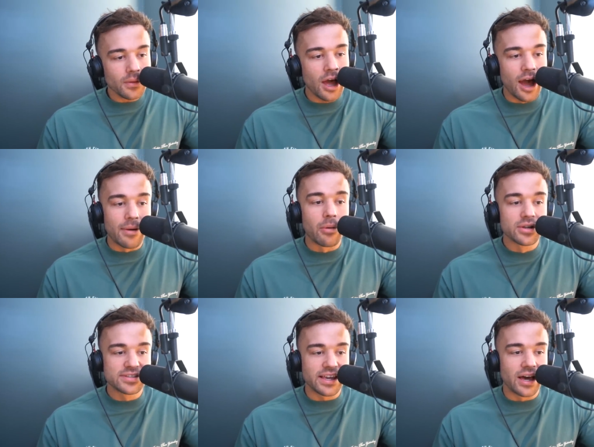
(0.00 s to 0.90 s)
um, I want
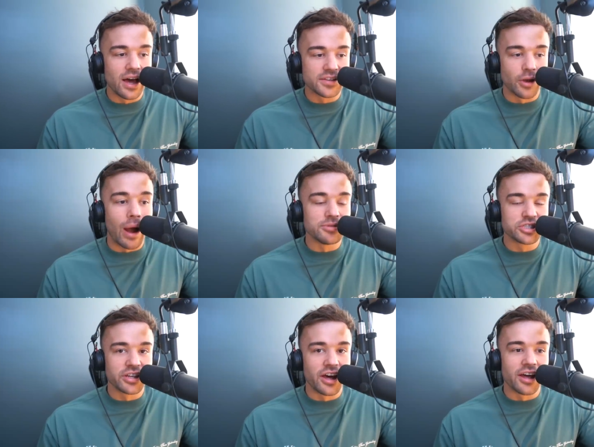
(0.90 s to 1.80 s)
to see her, so I'm
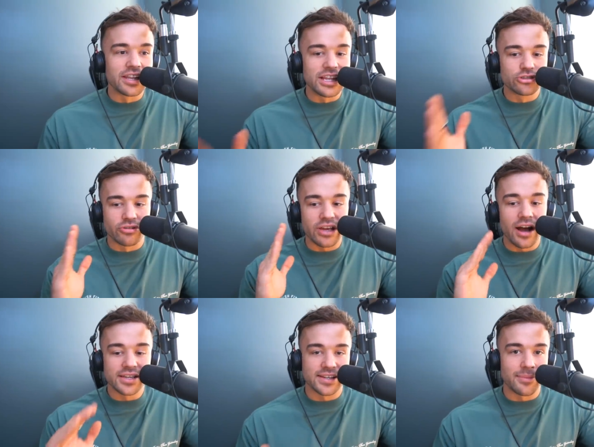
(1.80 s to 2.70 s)
just gonna literally
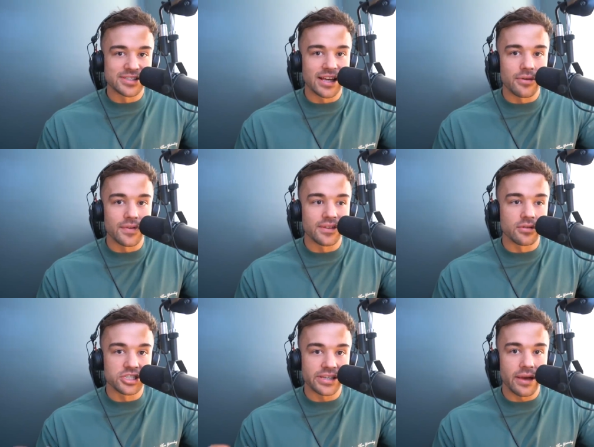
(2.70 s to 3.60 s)
isolate myself
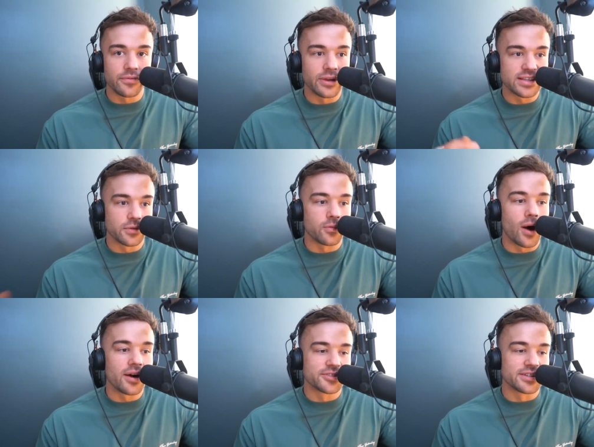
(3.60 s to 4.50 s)
until she can get a few days off
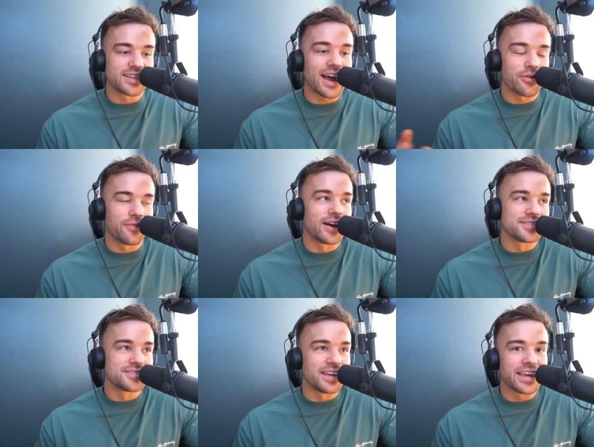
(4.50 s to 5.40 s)
work. So I
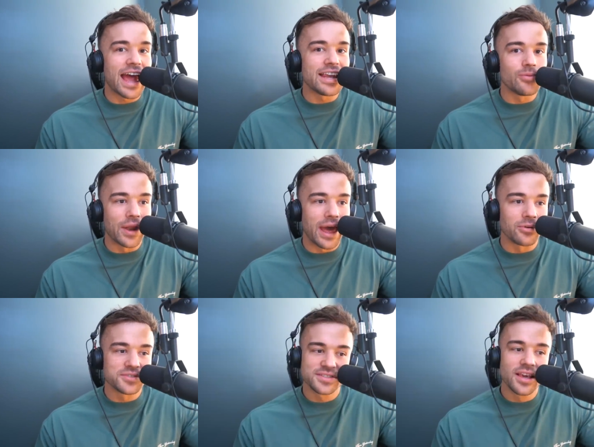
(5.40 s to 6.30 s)
sacrificed seeing anyone
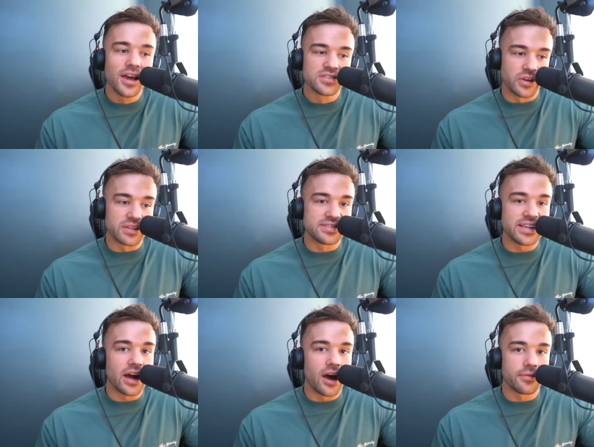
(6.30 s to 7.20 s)
else so I could
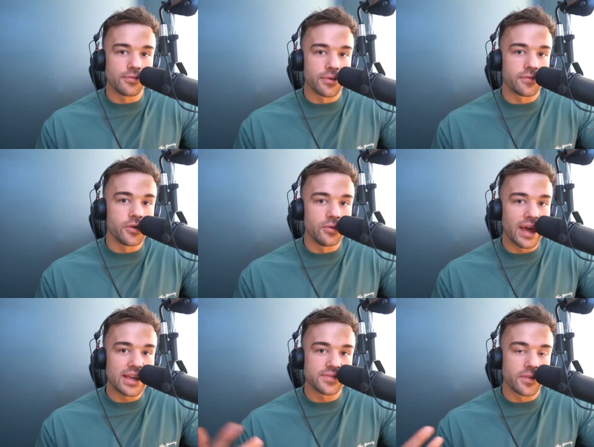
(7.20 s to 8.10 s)
see her for the few
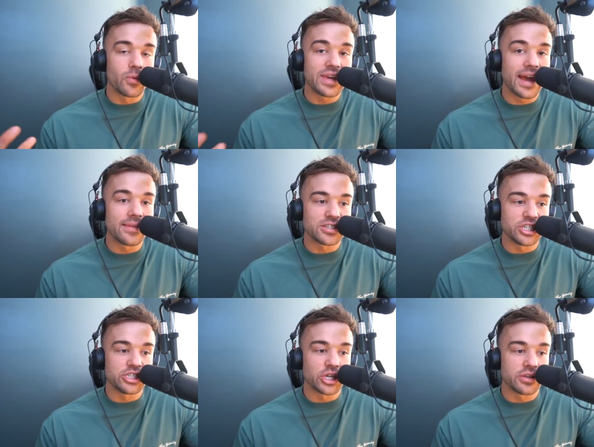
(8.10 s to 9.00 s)
days, for the weekend that
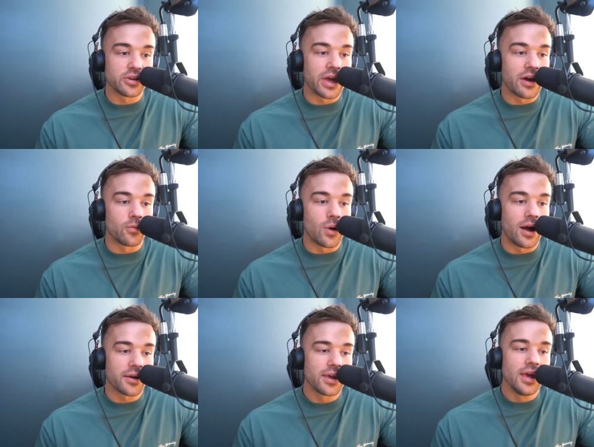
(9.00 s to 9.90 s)
she should, could get off work.